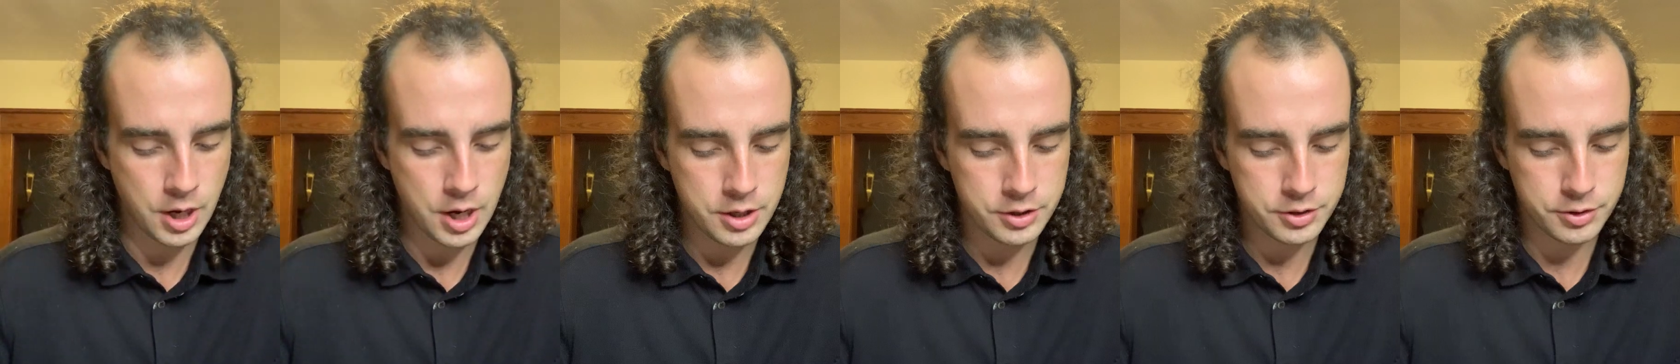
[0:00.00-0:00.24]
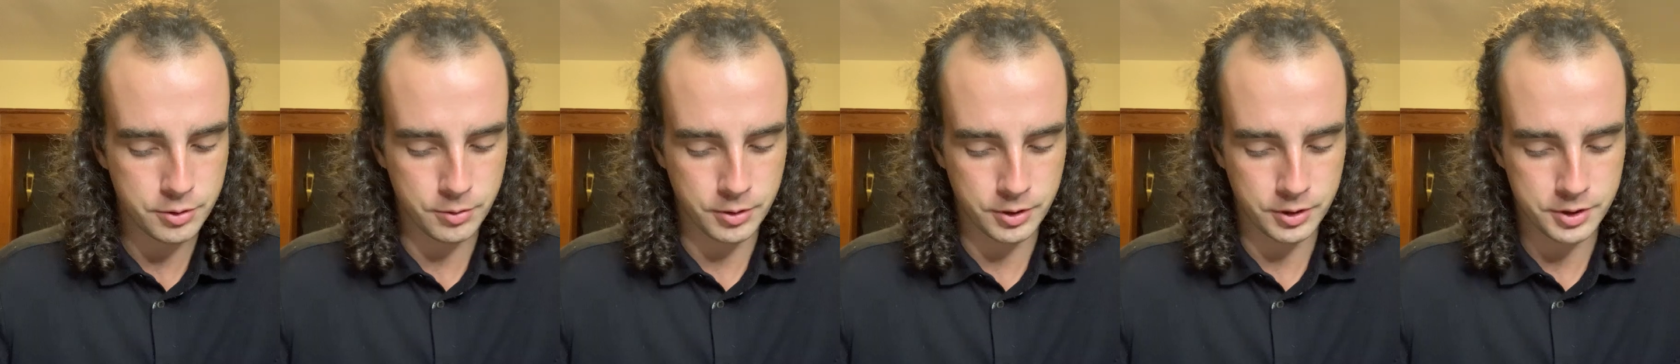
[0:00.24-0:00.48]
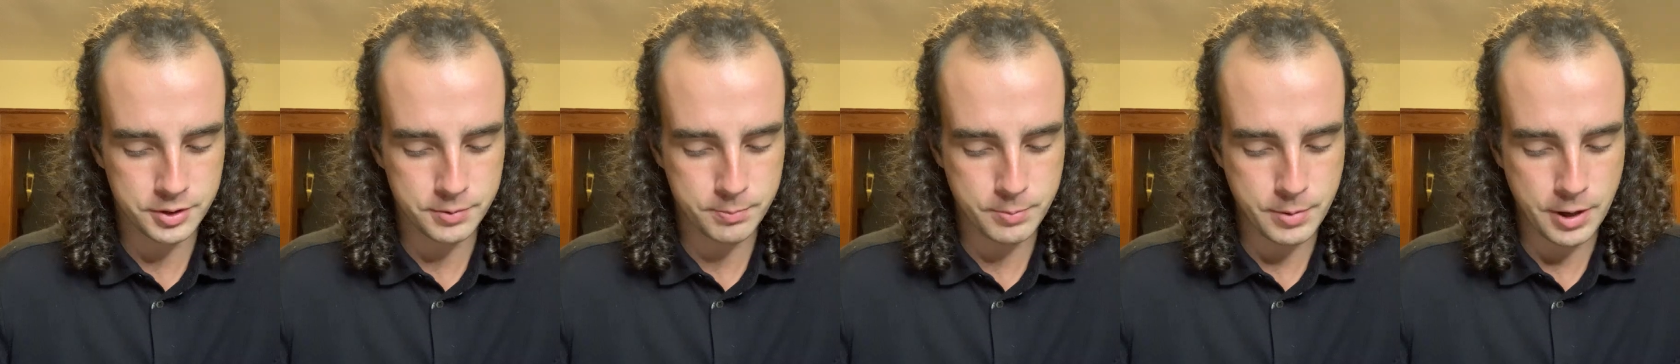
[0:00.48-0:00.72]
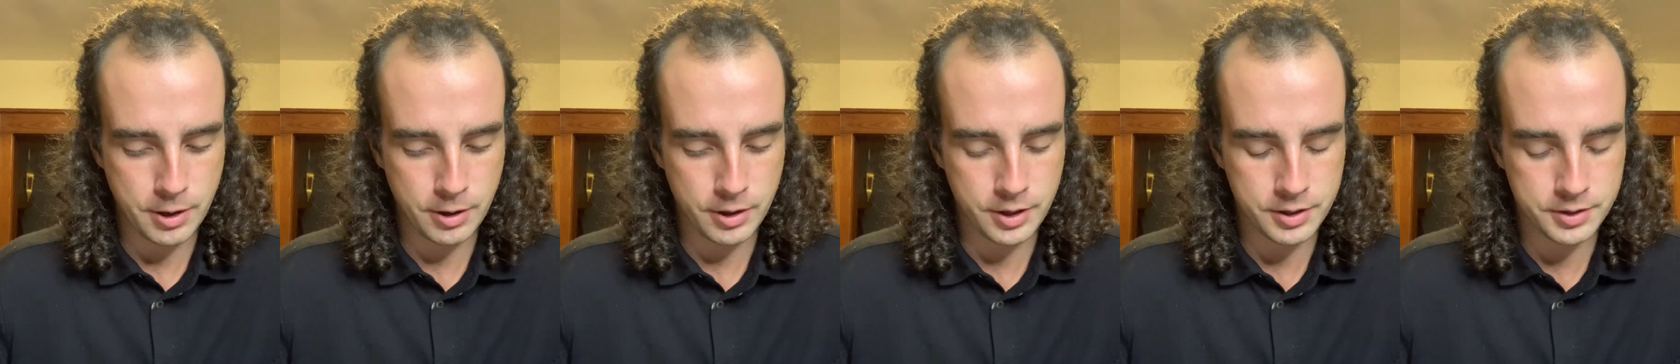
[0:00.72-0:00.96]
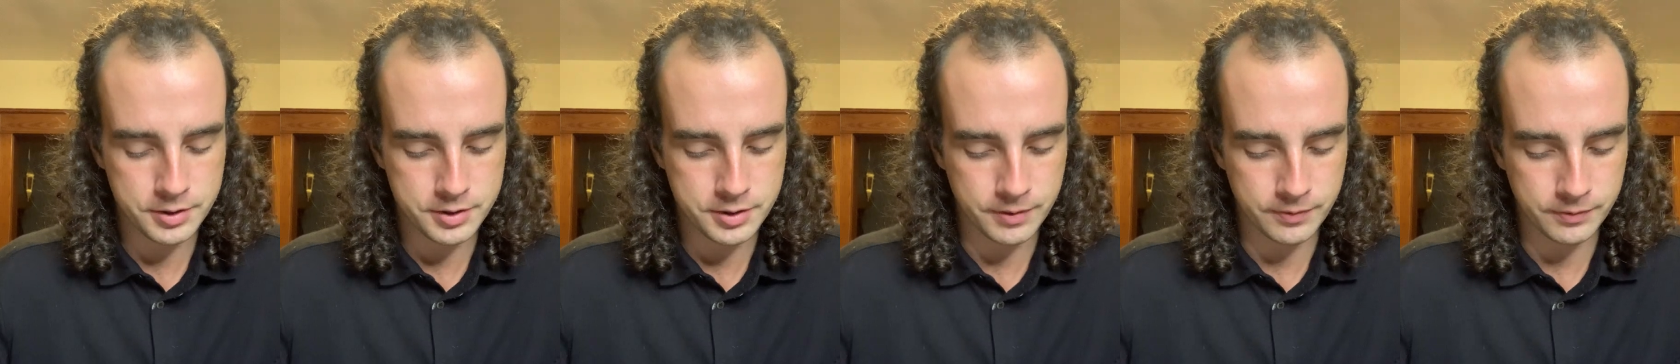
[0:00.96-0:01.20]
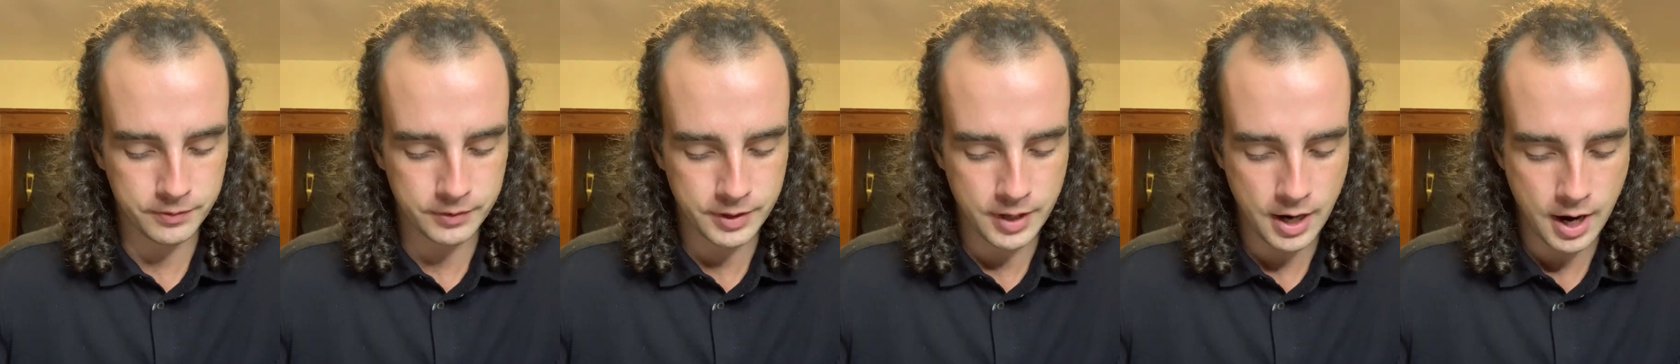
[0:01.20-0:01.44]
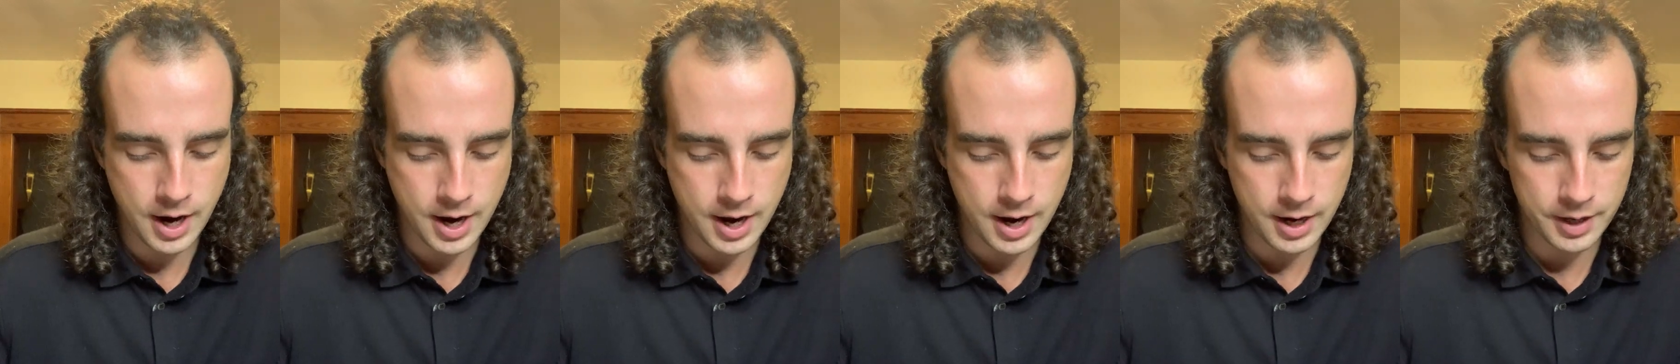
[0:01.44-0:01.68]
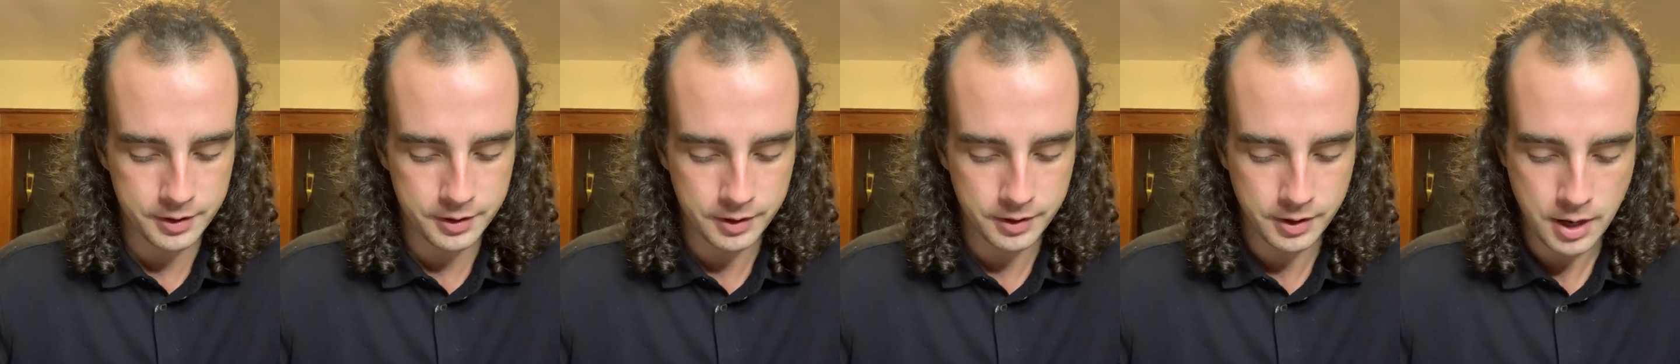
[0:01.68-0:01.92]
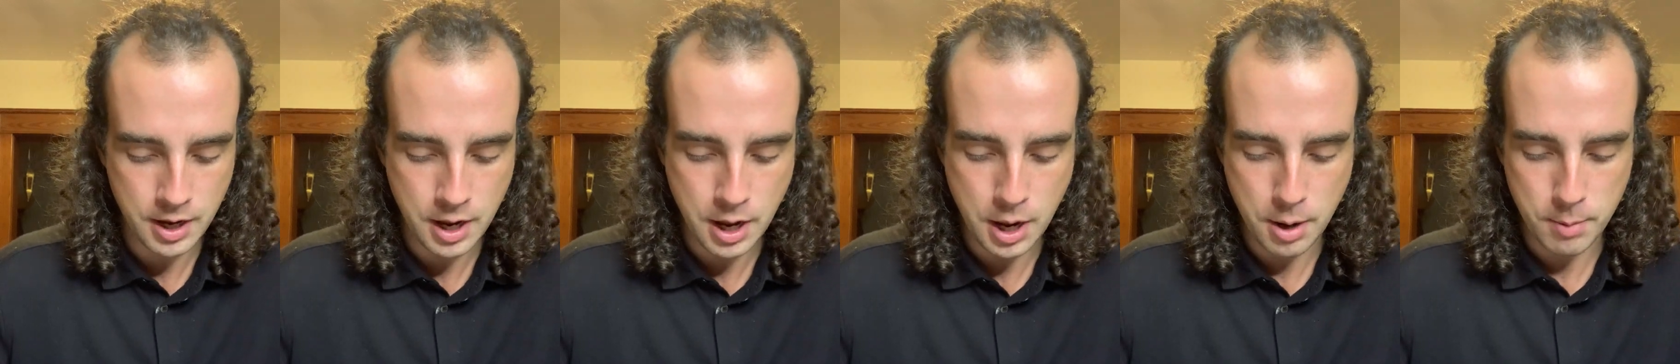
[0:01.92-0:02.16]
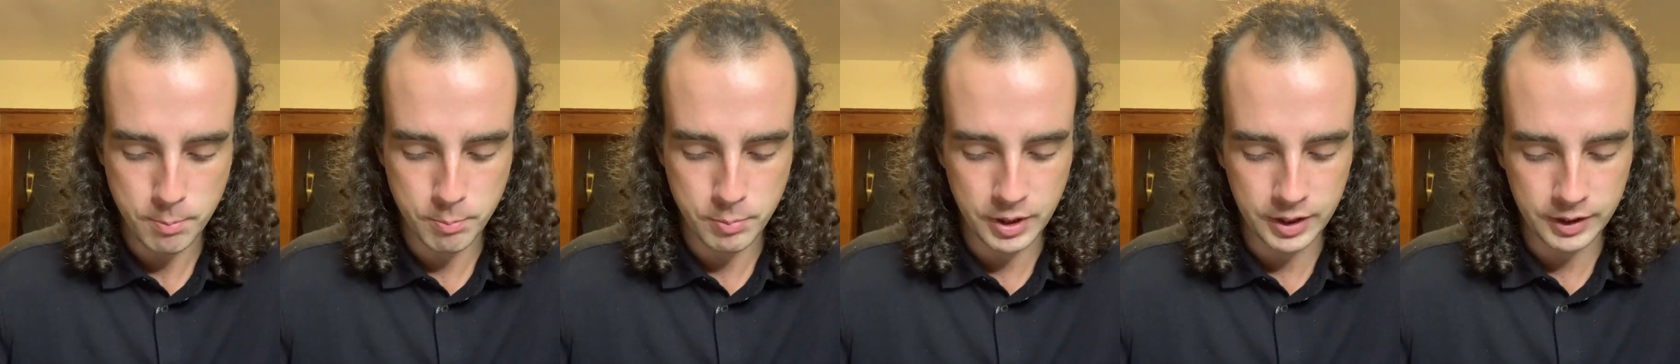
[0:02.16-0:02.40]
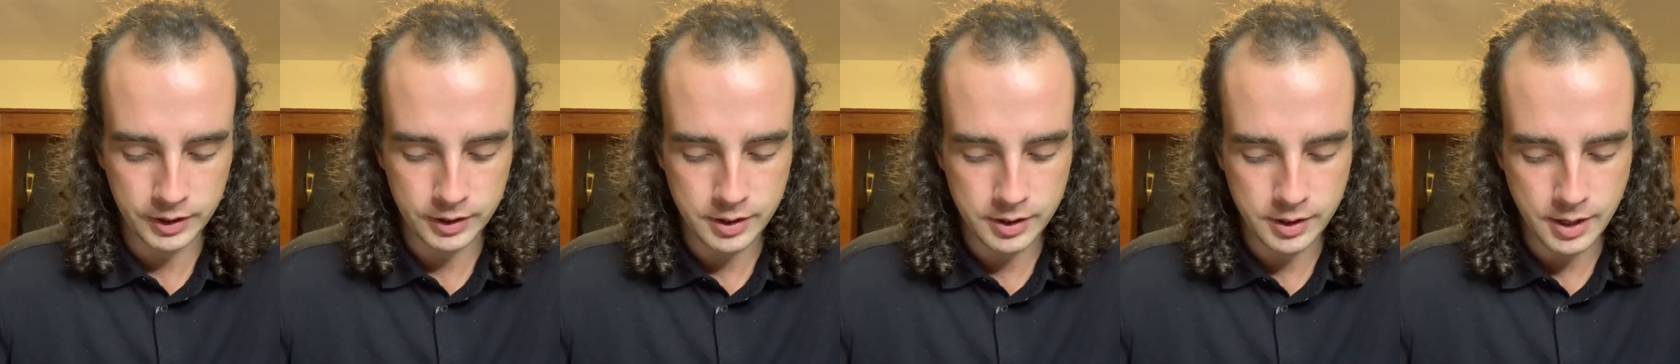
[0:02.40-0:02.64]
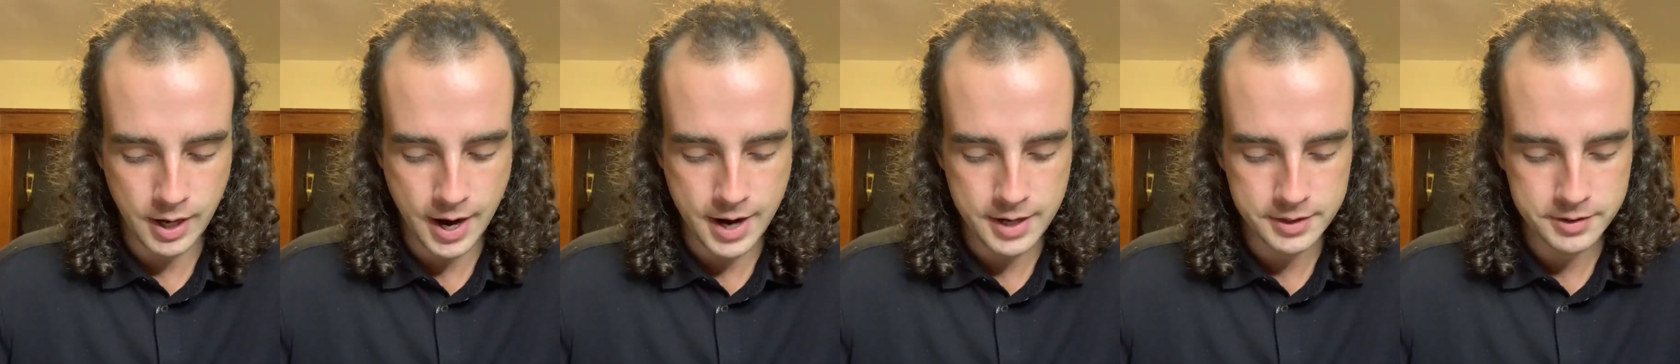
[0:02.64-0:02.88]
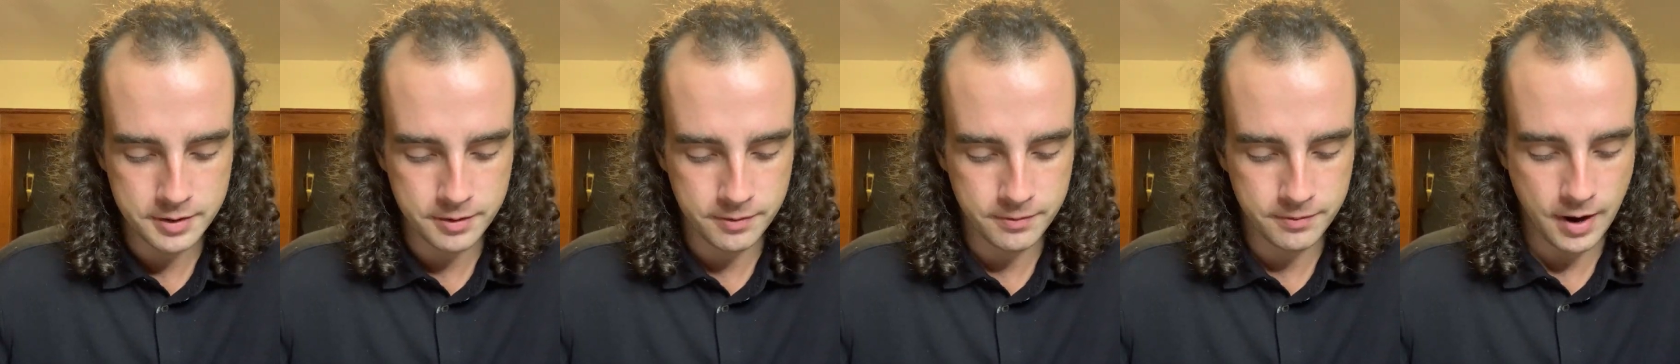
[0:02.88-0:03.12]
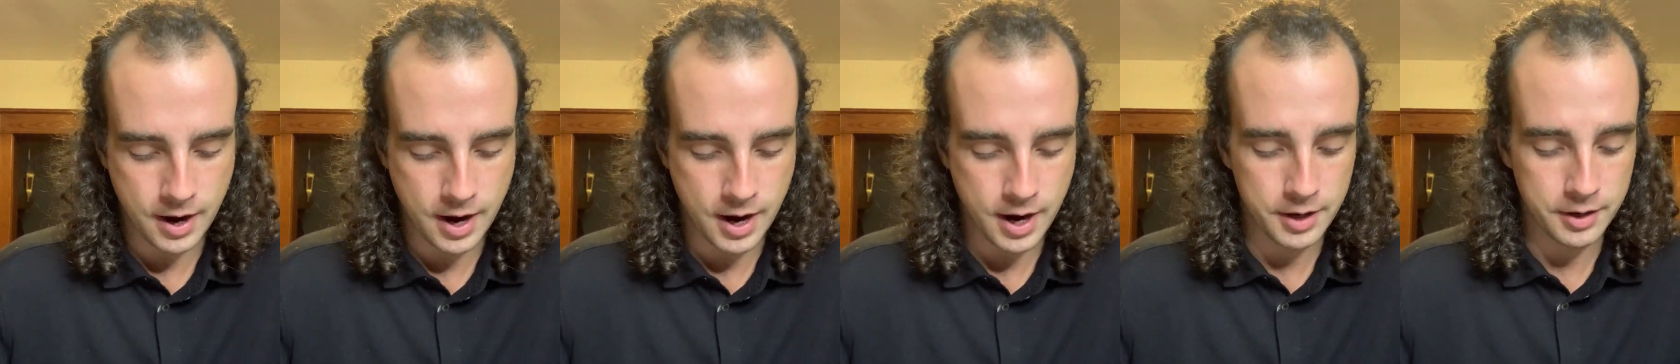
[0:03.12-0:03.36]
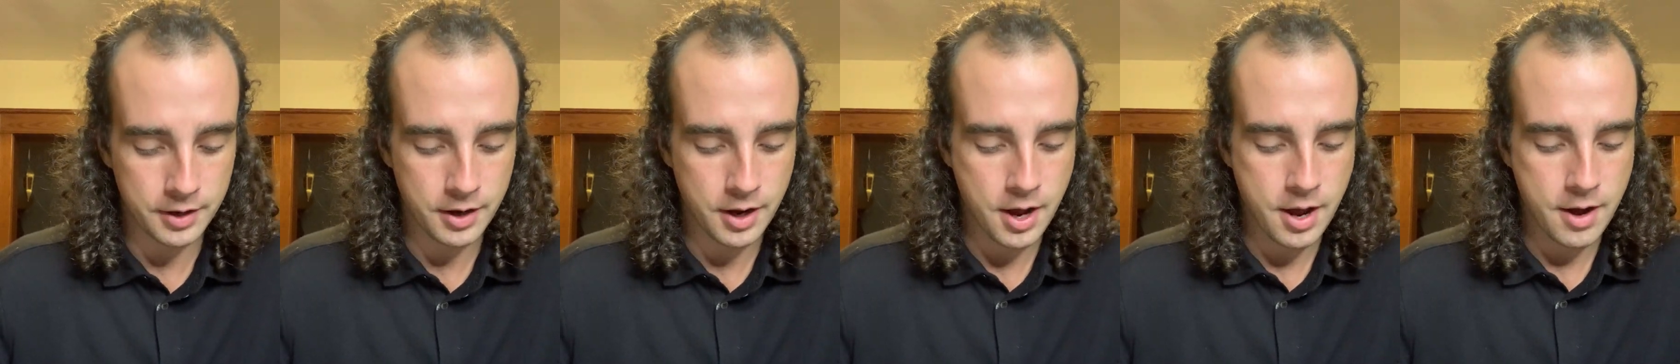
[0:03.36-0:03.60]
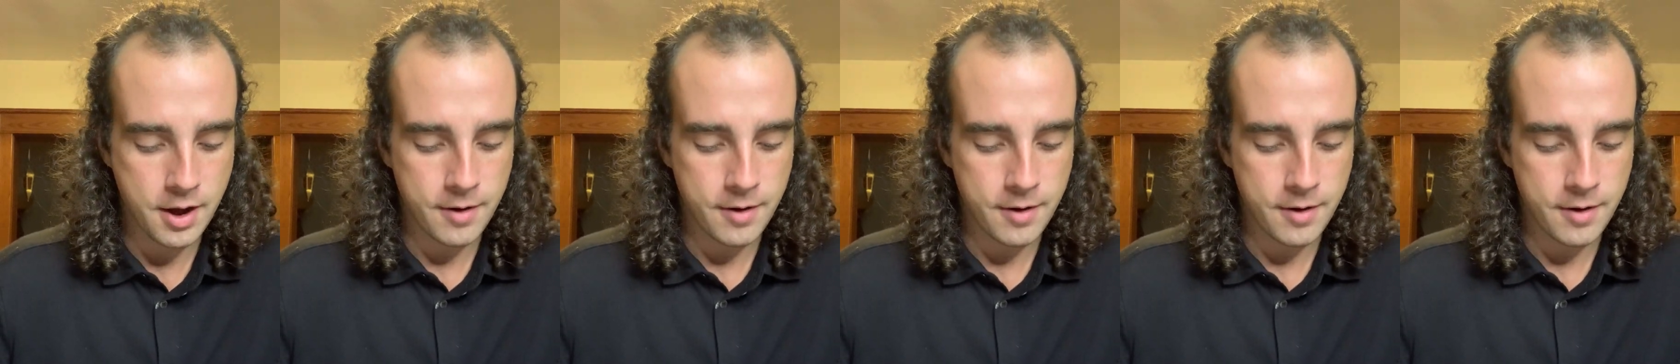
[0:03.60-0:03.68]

to an experience of God, been classified